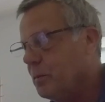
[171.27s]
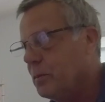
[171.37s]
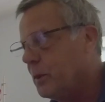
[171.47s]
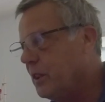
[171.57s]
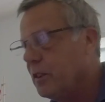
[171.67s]

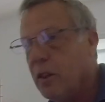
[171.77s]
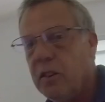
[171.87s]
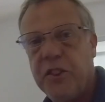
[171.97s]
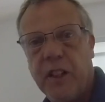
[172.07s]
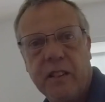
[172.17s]
with it all
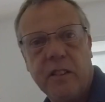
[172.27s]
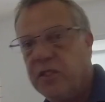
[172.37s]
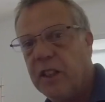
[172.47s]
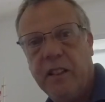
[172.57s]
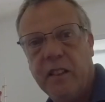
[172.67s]
solid
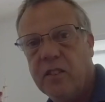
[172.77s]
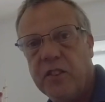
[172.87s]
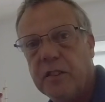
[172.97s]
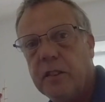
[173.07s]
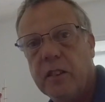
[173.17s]
state, this
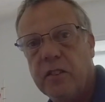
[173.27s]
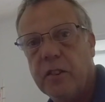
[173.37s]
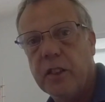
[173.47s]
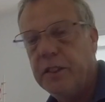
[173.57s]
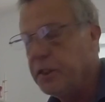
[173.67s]
thing does a great